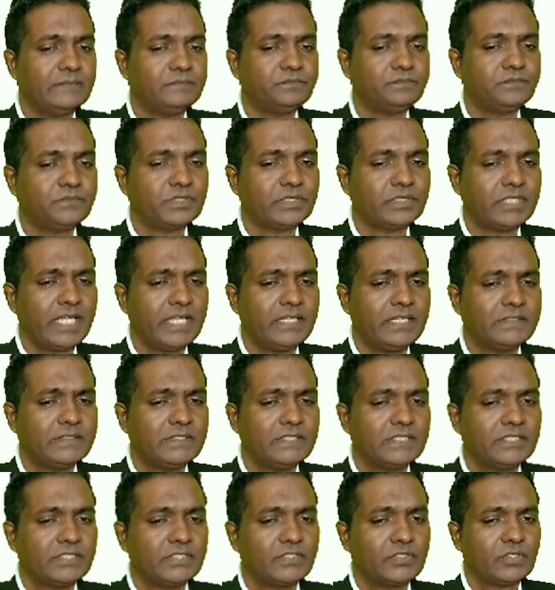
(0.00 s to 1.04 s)
Okay,
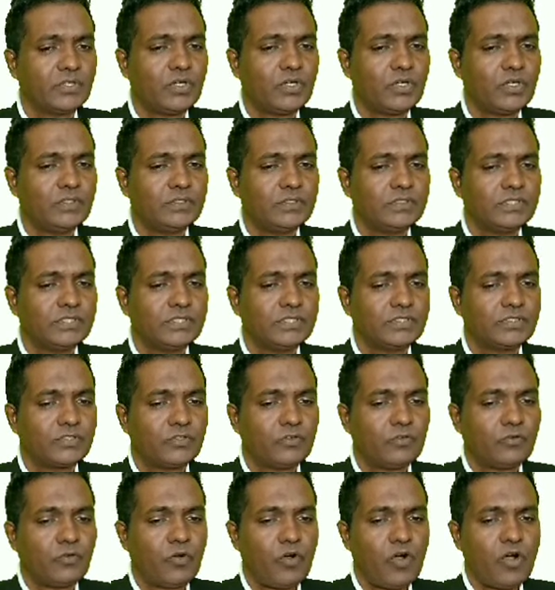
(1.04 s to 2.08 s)
so
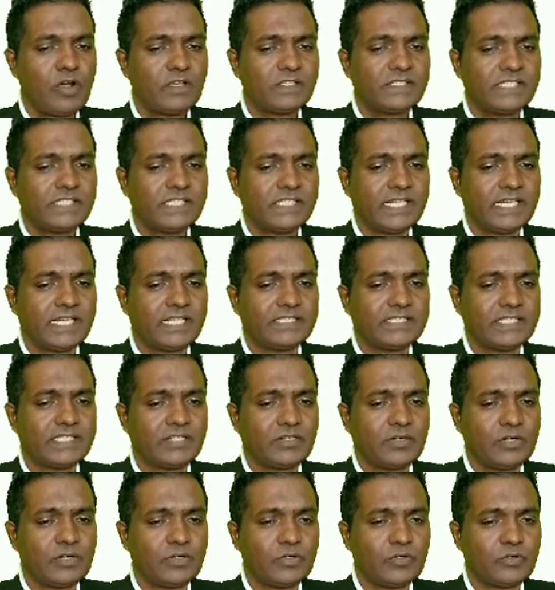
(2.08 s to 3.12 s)
cos theta is
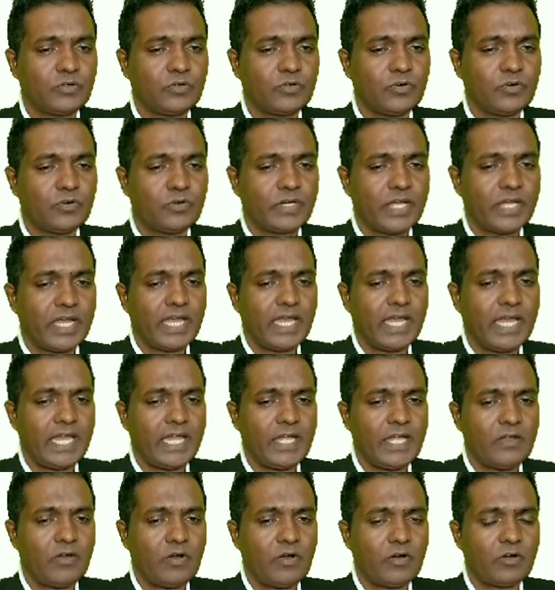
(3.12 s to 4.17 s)
equal to a
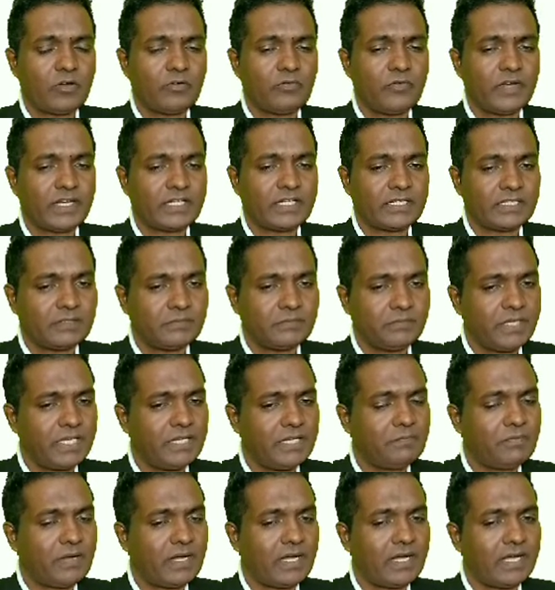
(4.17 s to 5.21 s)
dot vector b
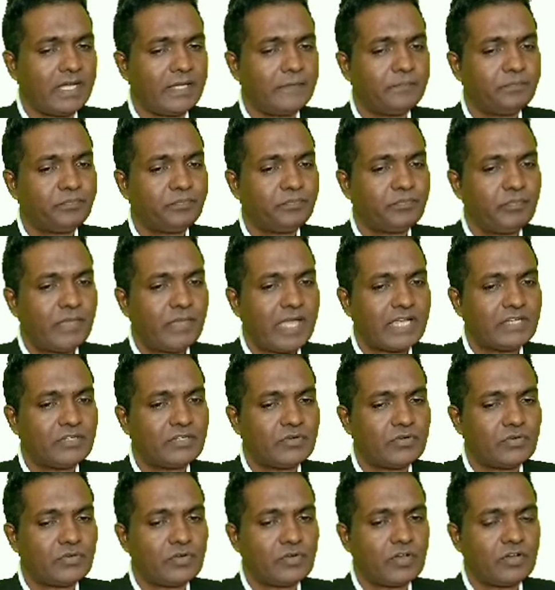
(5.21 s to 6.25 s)
by
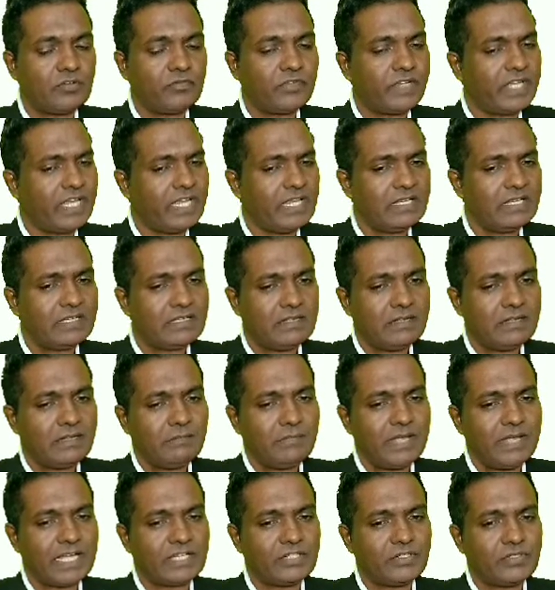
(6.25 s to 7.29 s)
magnitude of a,
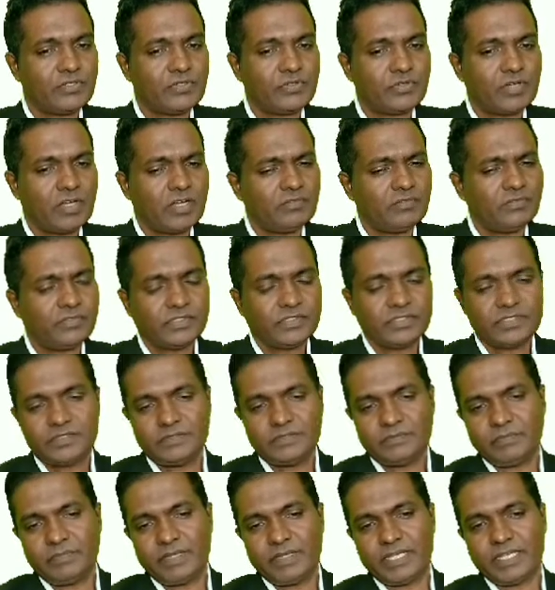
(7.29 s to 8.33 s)
magnitude of
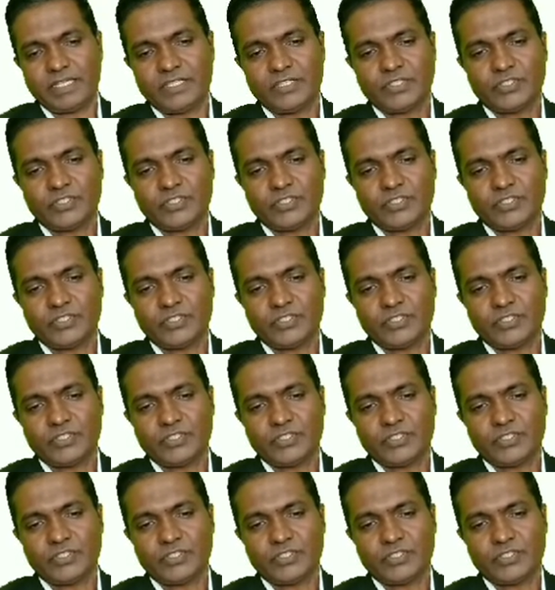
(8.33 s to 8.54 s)
b.